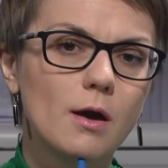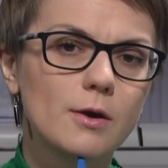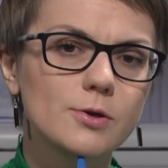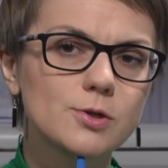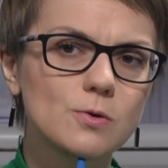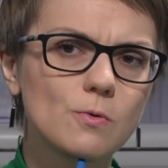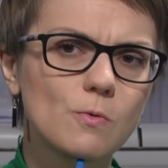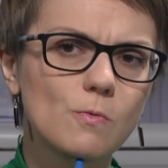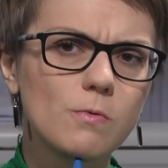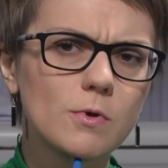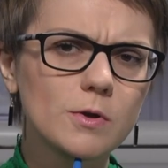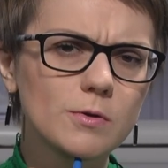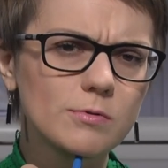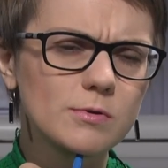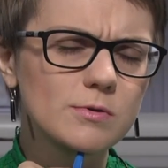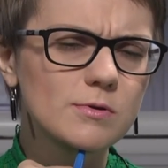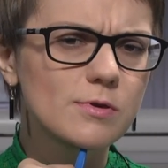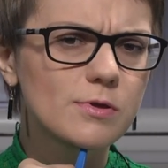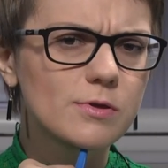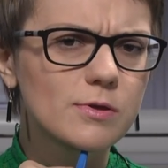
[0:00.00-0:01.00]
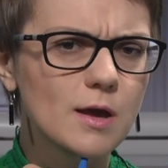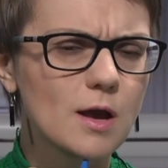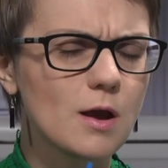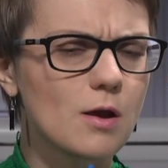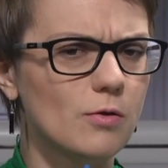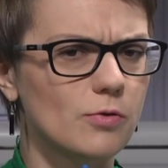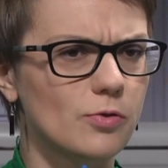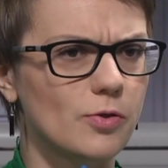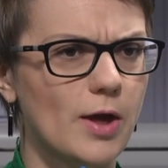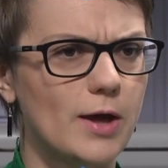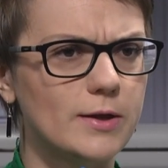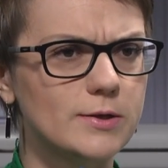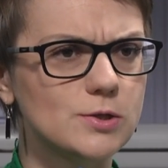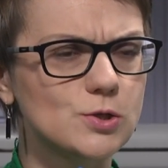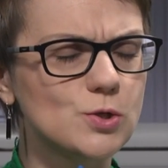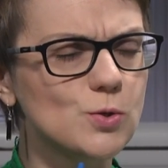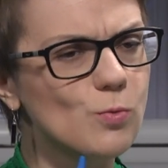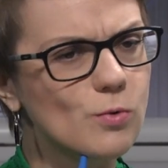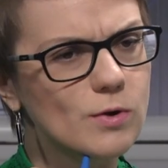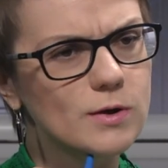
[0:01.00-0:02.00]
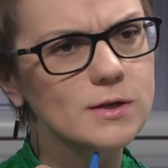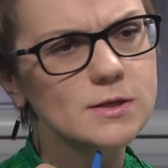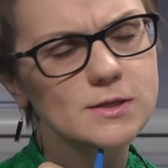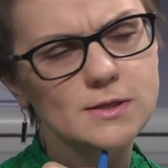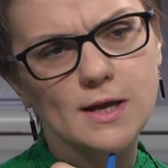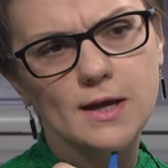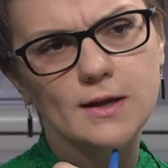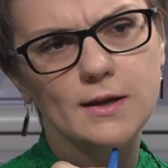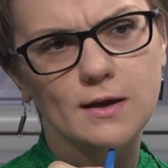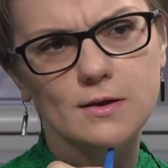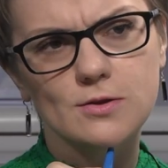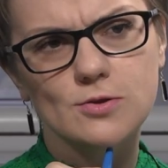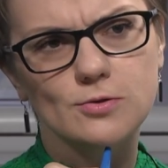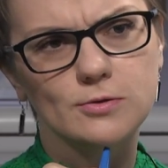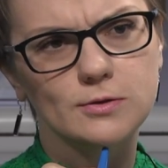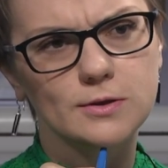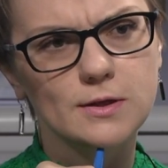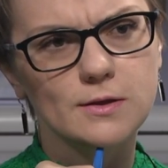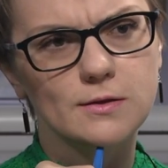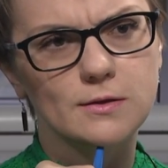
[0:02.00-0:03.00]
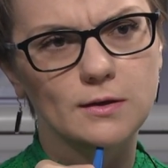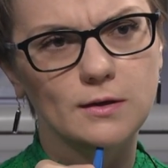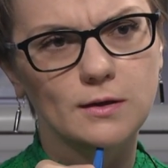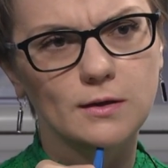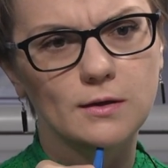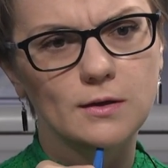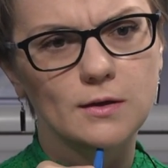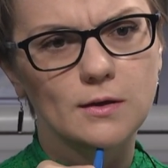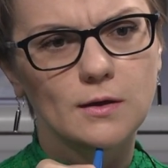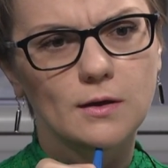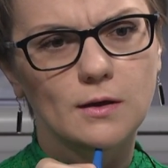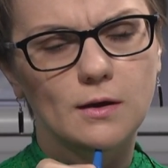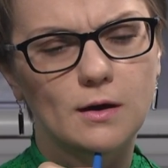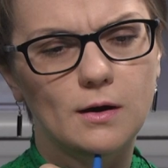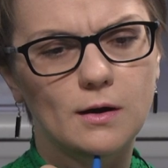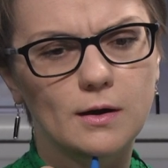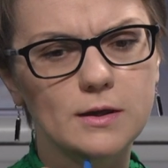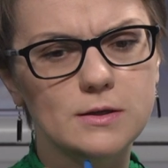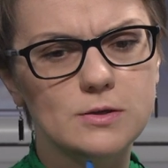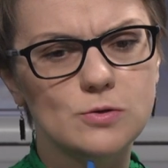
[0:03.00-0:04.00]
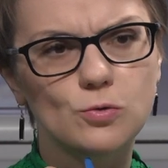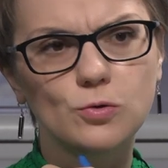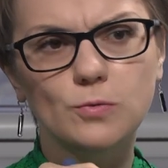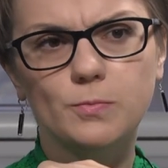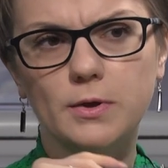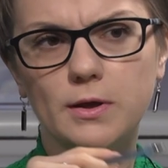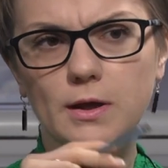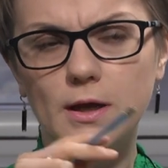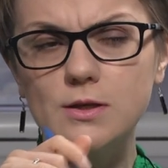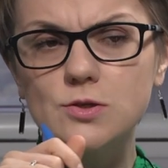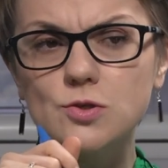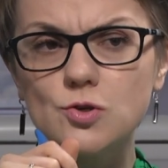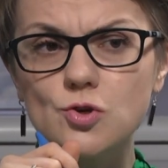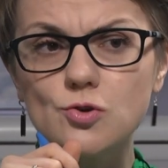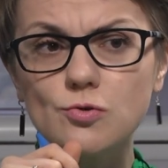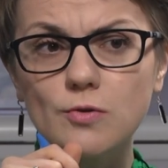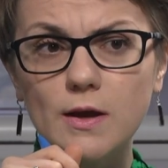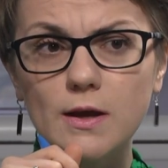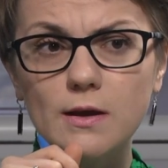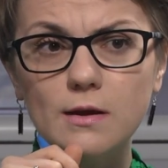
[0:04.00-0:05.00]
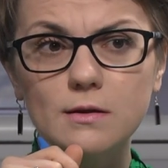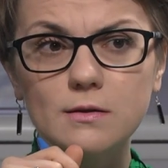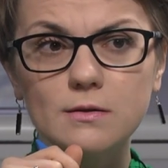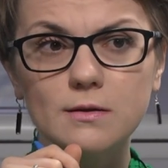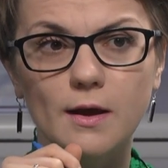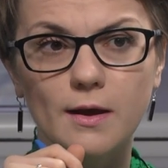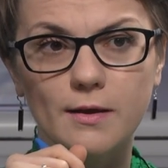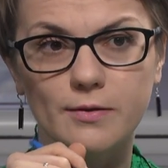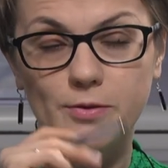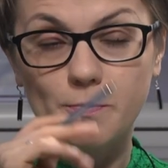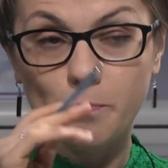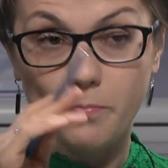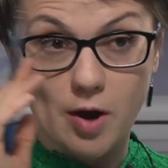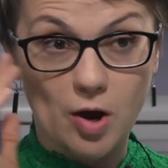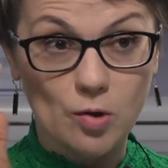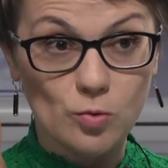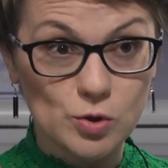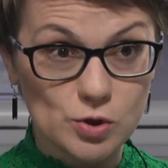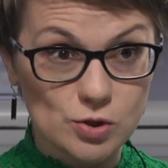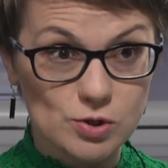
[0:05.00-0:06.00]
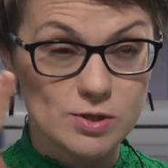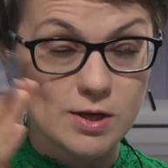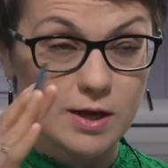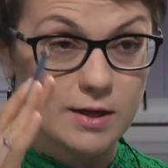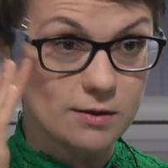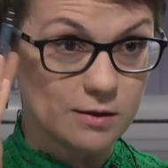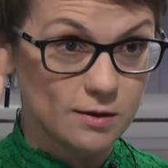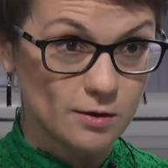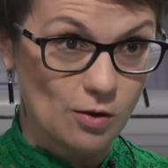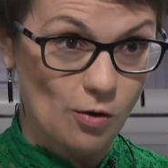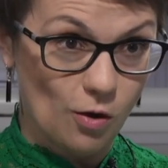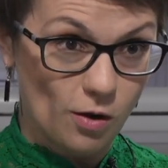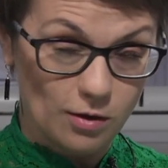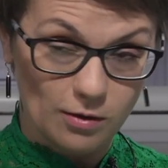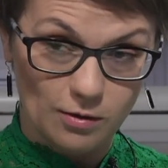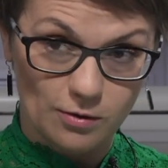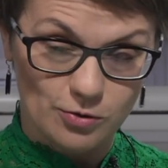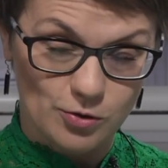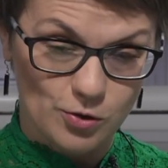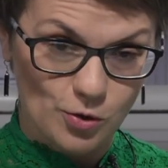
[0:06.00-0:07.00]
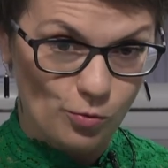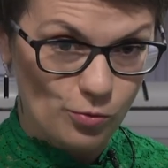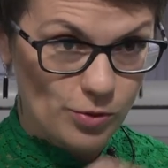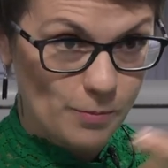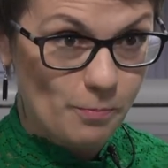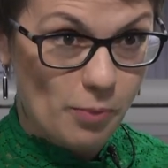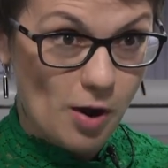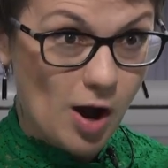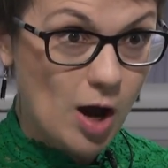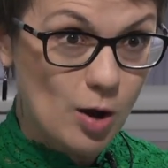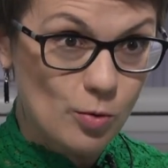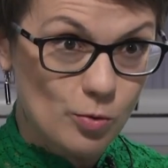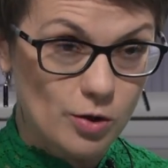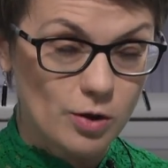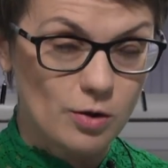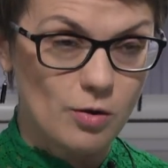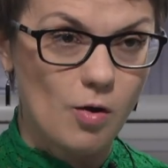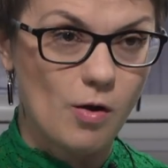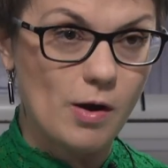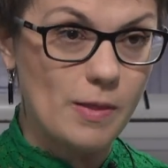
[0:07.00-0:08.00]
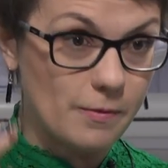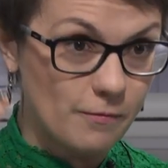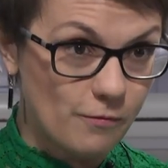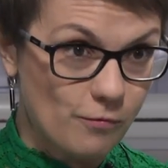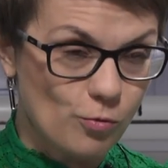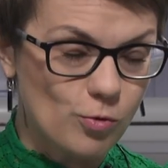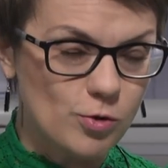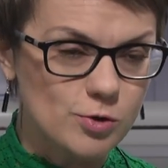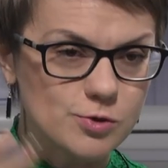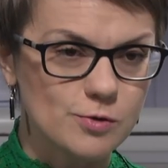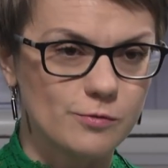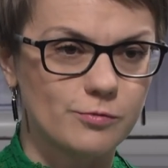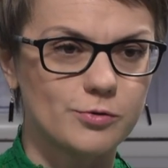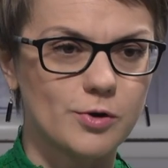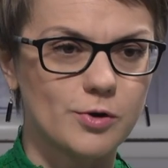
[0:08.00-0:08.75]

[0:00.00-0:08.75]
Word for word: So, what would you think on that? To what extent, actually, the uh, it could be exaggerated and the powers and the, uh, you know, the power and the force of